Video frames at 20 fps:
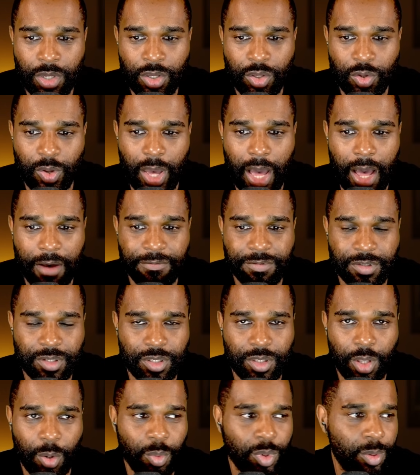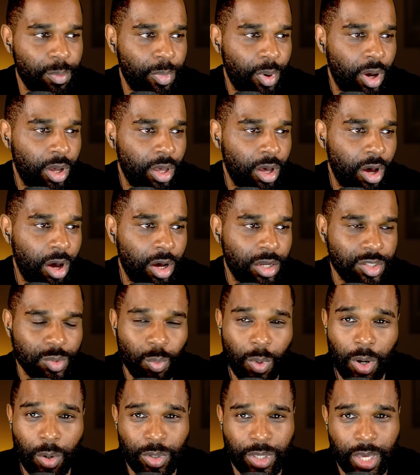You have to know it by heart.
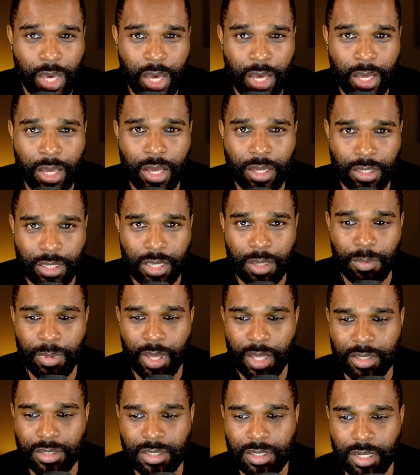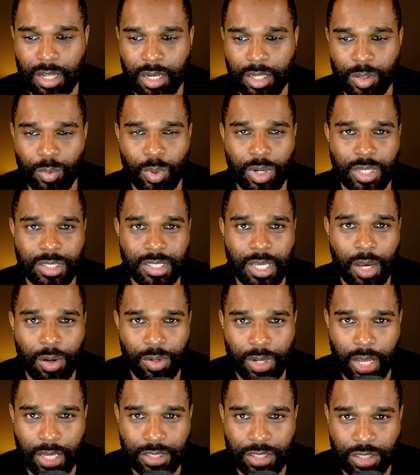Well, yeah, Kimi Antonelli, you want to tell
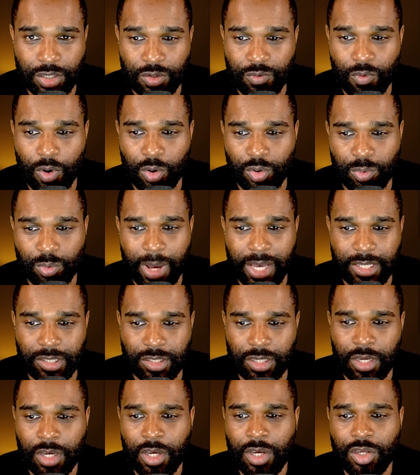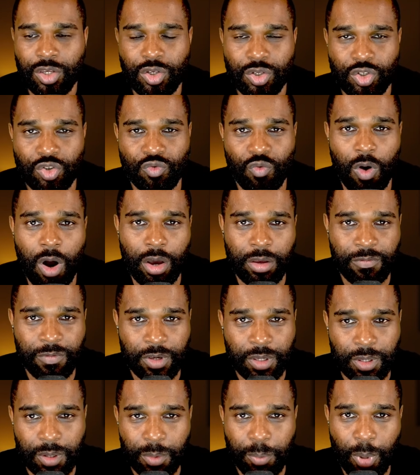that to your old mate, your
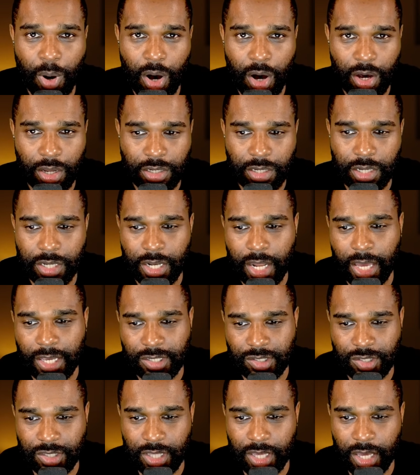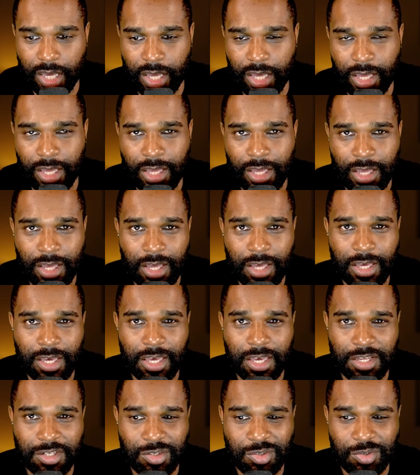driving partner next year,
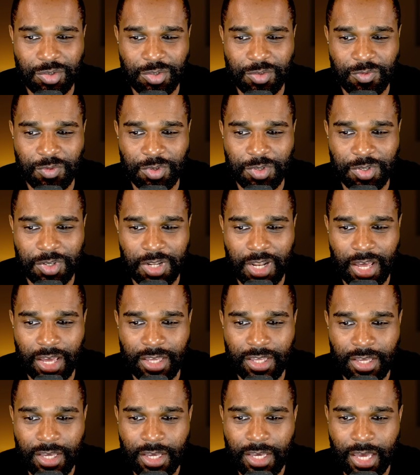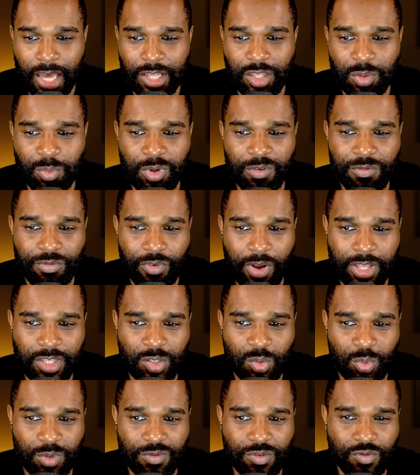King George Russell, eh? Can you be
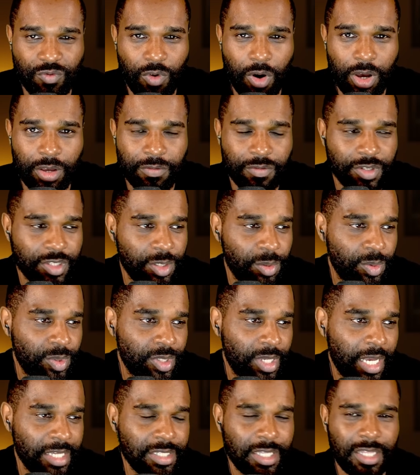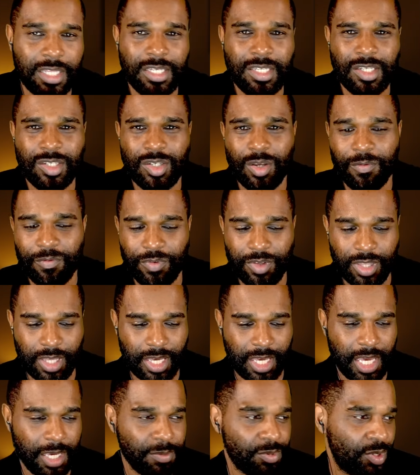friends with drivers, he was asked. And this is something that
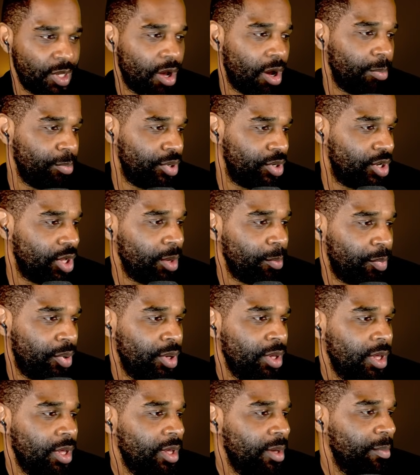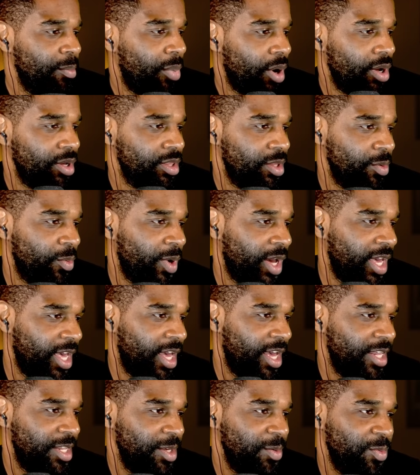keeps cropping up, by the way.
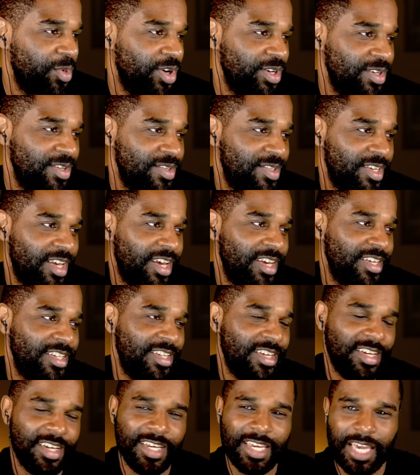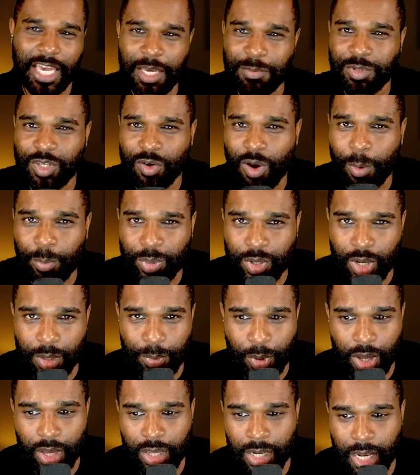Eddie, what are you saying? Keeps cropping up.
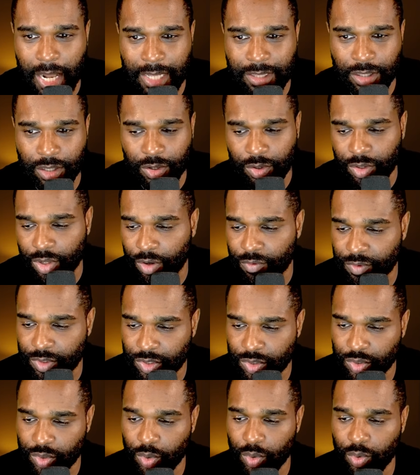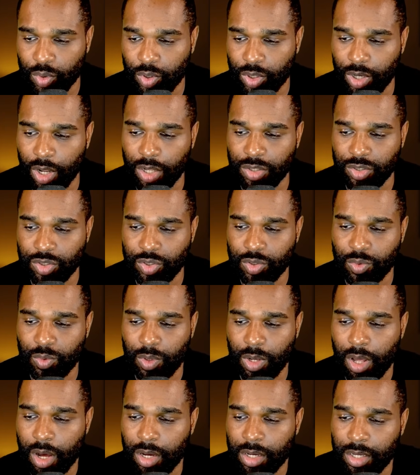I heard Lando Norris talk not too
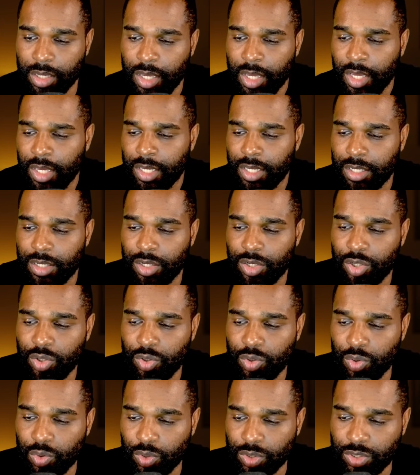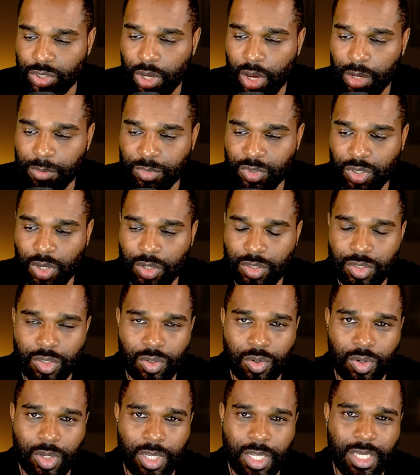long in a New York Times
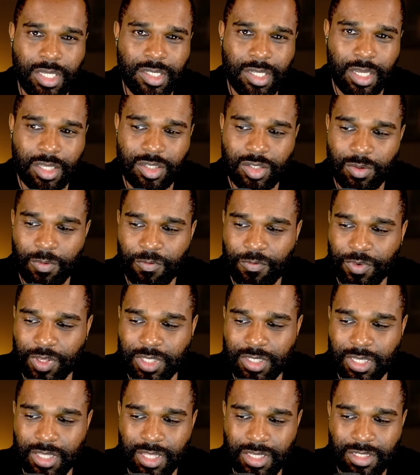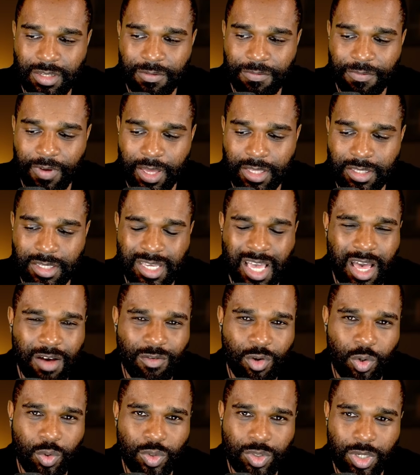article, and he said something to this effect: yeah, of
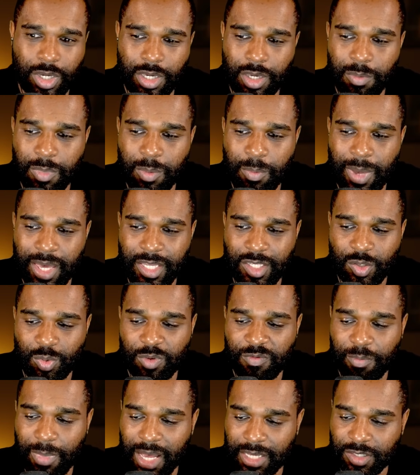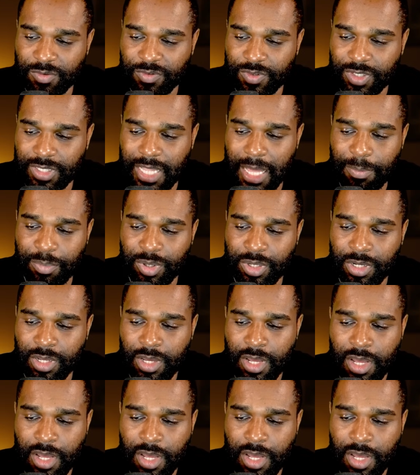course I can be mates with Max Verstappen.